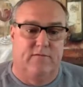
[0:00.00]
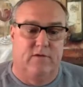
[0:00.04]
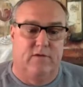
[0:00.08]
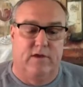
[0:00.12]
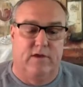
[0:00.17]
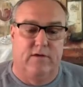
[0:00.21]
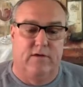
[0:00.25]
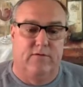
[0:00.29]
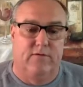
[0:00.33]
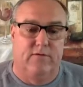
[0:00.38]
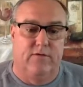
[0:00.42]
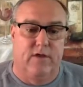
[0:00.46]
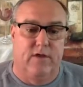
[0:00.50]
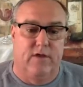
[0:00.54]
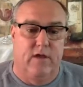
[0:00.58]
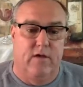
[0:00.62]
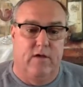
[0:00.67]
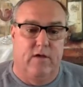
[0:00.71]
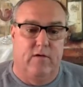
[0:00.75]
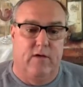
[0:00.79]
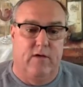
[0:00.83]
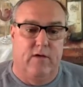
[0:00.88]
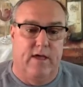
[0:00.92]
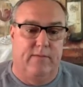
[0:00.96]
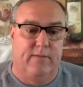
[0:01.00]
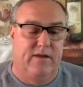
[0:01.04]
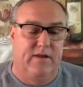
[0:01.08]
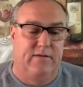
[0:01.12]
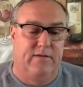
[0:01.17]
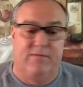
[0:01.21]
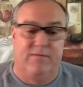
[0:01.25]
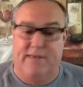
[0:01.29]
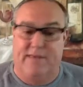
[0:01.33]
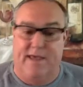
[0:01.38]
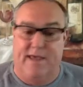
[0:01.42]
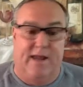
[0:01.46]
years ago, I mean, it
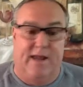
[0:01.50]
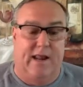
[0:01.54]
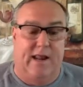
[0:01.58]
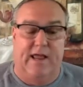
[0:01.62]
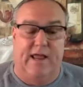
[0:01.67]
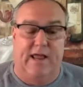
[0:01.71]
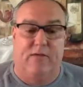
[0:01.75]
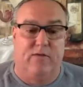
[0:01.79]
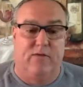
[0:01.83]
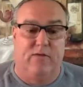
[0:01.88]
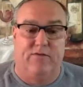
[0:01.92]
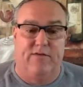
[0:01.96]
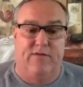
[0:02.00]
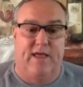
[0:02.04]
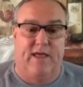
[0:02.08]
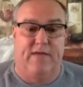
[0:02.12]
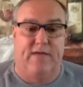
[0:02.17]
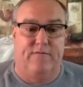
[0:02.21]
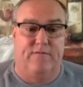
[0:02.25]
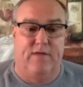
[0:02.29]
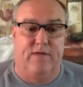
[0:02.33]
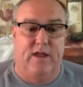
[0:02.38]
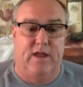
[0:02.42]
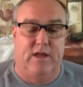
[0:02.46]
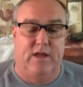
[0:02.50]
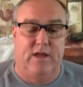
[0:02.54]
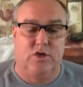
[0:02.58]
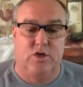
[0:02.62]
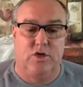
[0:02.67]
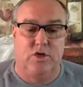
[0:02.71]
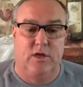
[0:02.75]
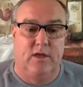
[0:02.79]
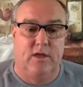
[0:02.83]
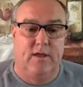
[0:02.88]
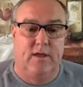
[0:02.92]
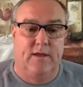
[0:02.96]
was kind of like with Zach Veach
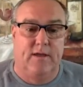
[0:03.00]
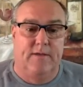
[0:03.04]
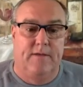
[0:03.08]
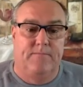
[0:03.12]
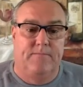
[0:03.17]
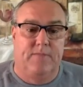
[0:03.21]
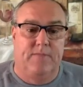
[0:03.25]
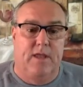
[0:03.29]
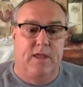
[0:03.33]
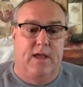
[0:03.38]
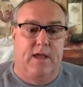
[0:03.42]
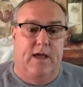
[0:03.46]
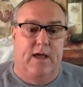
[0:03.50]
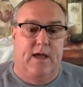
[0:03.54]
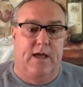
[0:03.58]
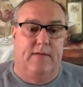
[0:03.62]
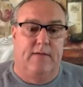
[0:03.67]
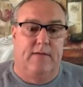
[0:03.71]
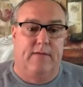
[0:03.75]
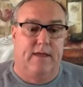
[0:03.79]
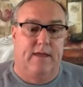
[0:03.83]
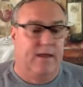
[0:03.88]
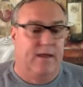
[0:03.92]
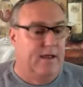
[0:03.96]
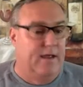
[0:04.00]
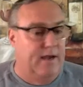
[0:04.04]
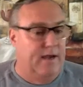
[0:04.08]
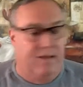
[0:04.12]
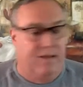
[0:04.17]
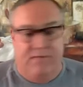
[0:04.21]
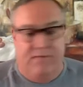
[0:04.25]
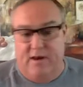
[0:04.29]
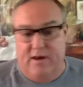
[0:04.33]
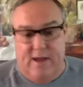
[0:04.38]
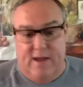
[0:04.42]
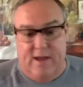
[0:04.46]
uh, and, and,
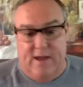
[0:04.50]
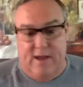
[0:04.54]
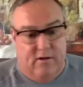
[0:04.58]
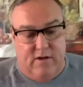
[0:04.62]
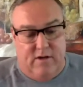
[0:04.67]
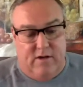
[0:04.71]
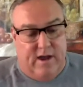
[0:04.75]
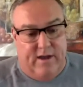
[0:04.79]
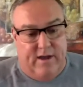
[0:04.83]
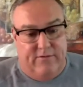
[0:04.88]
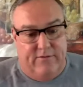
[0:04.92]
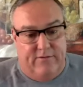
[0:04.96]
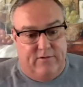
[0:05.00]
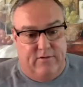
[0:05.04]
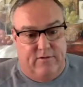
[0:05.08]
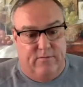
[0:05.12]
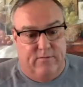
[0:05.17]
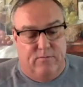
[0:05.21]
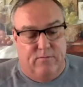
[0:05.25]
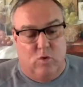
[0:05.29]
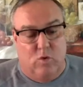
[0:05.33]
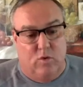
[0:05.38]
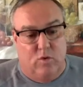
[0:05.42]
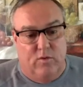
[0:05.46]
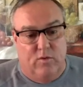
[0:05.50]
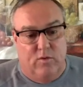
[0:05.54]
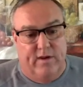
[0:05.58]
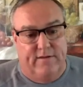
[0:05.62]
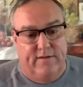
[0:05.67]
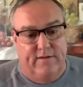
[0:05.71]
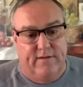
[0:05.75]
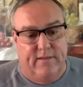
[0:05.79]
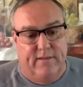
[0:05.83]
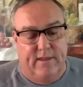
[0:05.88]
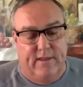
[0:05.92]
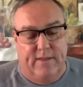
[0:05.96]
even Kyle Kaiser more
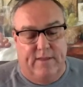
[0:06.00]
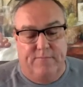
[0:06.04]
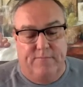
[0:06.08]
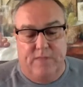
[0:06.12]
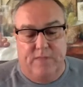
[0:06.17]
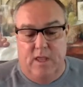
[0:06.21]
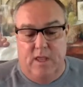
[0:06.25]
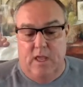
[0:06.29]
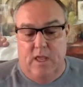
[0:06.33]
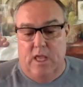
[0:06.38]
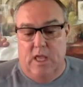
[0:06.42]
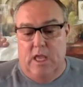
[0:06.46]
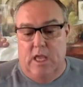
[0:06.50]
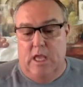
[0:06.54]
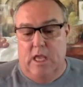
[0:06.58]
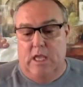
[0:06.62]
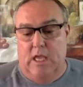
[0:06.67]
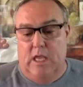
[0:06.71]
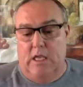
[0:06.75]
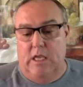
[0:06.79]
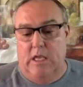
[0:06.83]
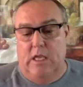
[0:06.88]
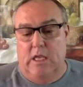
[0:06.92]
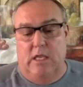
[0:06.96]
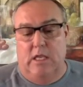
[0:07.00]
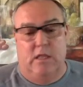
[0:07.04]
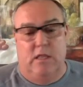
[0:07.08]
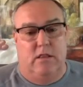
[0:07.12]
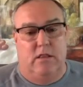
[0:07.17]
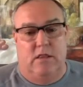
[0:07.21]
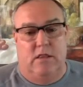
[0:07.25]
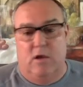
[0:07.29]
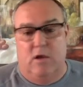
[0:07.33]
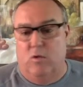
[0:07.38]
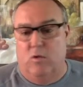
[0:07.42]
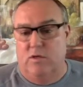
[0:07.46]
recently, it,
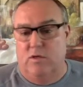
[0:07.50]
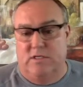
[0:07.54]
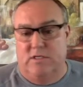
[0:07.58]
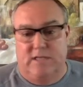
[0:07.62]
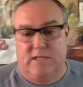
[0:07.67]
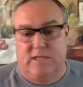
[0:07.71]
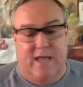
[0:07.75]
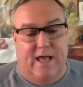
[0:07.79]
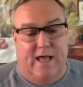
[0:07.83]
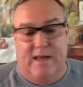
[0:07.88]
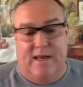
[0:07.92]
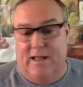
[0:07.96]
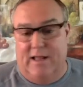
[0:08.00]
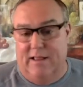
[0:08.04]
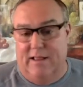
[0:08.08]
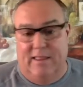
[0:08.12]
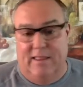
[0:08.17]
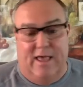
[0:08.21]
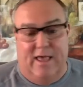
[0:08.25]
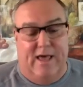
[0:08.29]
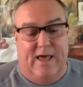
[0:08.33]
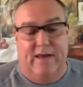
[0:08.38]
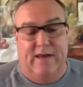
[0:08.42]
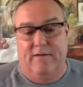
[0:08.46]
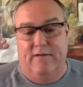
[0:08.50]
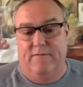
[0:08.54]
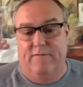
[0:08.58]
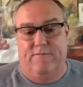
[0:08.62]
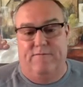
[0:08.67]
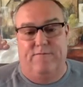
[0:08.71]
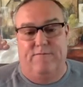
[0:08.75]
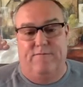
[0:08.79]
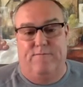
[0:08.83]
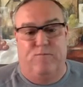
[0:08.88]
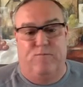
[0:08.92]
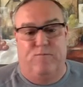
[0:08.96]
there was not a lot of
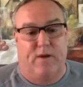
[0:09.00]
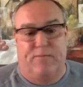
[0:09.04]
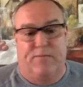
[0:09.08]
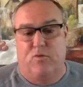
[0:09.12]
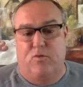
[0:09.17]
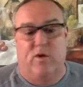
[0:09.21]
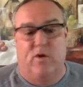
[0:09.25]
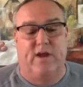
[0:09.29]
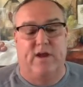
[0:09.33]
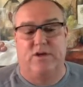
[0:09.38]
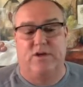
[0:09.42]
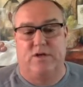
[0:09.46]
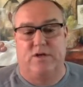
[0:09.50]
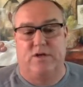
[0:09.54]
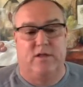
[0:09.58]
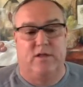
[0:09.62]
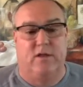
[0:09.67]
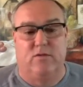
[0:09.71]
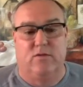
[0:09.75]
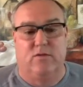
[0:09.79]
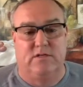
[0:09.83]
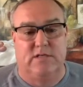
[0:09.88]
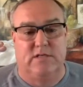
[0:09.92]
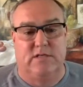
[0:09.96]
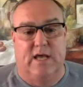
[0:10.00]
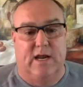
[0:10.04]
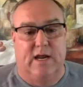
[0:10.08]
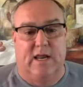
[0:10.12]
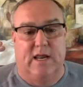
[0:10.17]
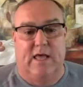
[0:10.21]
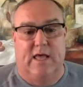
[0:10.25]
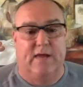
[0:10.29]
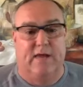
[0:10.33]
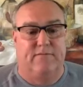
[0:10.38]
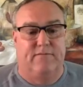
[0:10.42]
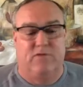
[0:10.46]
preparation. There was not a
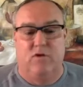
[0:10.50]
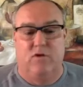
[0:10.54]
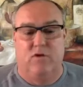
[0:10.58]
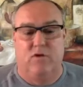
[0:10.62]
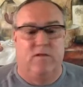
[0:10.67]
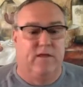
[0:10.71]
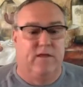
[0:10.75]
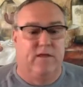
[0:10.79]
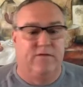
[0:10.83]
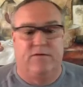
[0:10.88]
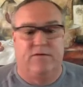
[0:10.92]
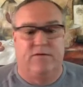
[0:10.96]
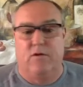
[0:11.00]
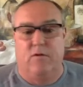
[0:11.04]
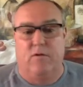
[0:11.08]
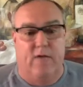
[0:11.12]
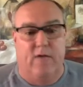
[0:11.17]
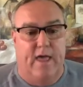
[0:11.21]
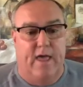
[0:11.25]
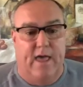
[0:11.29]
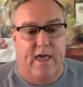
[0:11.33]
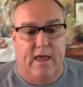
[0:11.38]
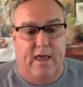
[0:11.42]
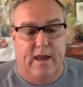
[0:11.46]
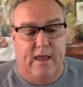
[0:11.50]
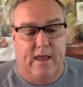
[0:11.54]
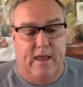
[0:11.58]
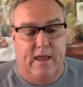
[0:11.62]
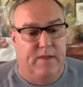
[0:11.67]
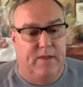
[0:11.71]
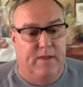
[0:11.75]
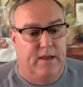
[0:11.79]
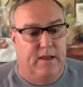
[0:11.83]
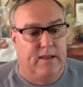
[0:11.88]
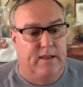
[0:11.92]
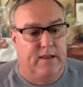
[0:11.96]
lot of do this, do that. I
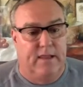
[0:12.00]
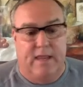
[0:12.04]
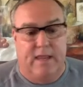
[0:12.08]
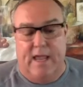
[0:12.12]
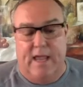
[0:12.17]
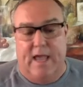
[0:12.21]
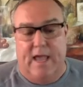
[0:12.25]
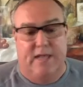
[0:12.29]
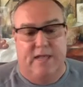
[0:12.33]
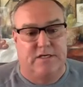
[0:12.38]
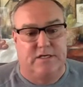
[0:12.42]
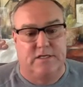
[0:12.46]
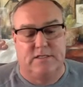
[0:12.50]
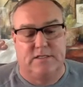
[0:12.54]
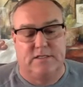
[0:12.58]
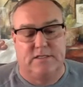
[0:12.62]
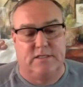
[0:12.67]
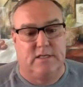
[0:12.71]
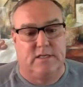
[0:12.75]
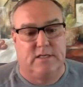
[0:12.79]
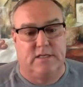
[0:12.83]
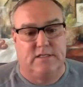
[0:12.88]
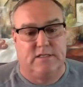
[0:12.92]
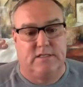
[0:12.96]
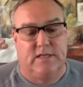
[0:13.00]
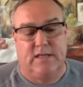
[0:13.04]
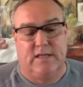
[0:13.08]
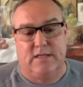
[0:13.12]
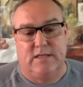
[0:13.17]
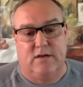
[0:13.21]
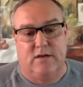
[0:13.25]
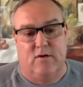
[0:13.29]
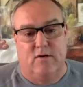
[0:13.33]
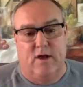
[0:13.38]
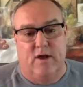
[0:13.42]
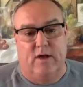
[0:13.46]
mean, the guy just just hit
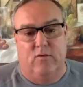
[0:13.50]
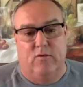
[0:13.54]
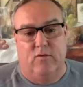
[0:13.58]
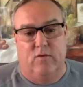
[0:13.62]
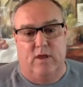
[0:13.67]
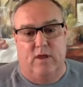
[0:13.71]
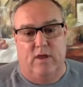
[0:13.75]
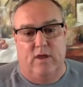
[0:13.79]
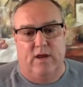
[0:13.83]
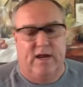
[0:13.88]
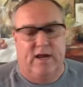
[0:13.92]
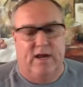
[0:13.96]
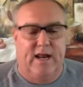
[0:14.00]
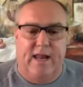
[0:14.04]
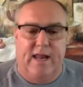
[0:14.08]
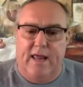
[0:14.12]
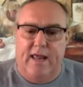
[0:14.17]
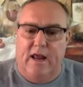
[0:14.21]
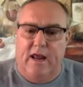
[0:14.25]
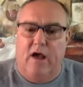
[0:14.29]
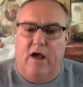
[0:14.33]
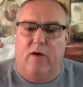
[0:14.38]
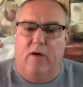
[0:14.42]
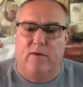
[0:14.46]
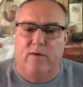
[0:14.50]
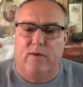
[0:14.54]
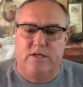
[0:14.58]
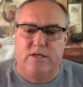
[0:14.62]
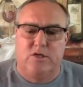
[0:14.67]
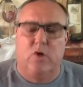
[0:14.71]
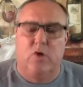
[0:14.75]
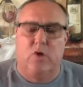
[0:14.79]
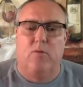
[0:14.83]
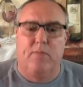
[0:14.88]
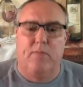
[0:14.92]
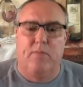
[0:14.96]
the ground running. And and I always
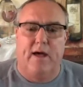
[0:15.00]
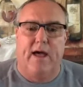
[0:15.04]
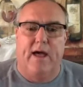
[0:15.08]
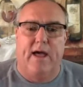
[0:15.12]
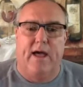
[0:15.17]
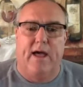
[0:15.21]
go back